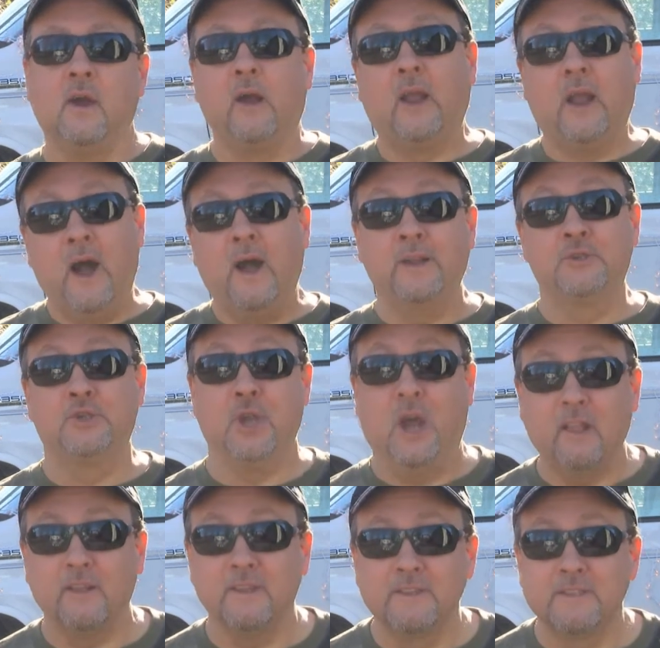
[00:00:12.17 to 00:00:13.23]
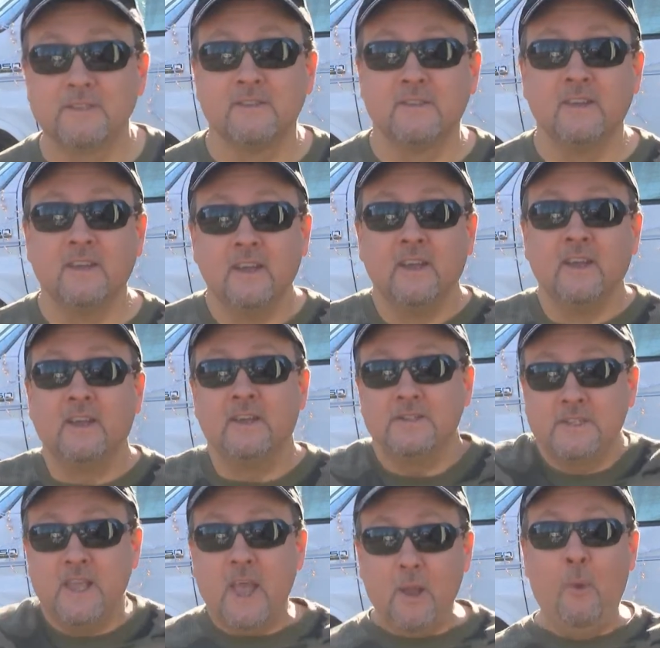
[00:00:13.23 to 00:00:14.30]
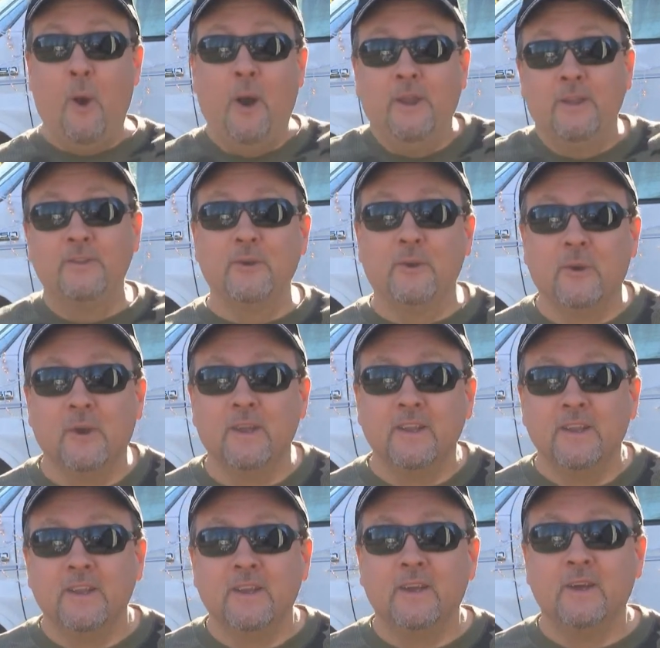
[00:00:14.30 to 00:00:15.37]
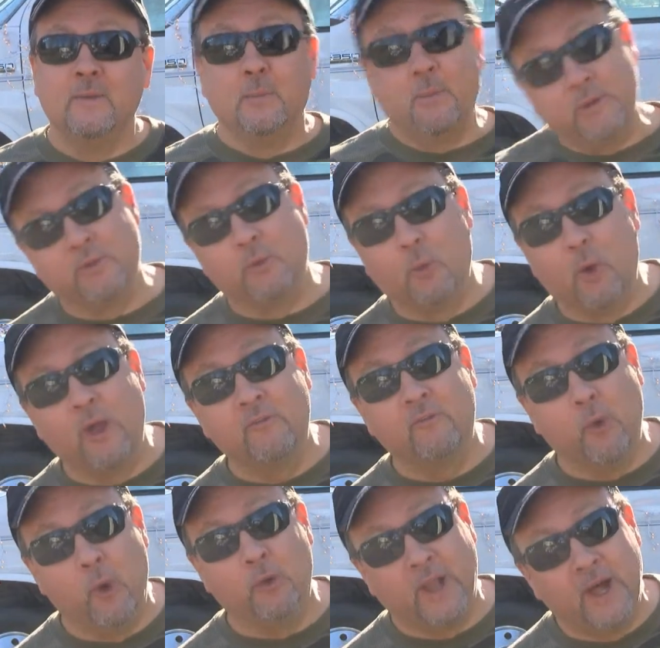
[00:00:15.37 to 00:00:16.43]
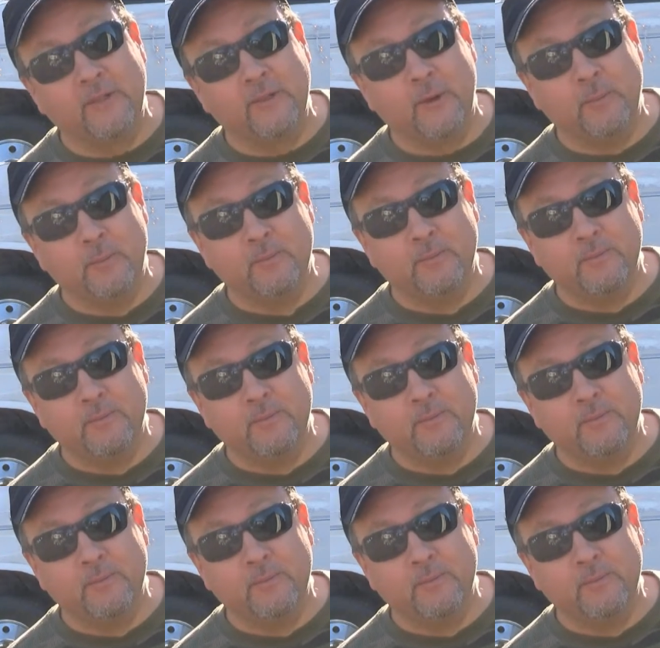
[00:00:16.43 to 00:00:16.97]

are kind of jealous because they want to do it, but their wife won't let them.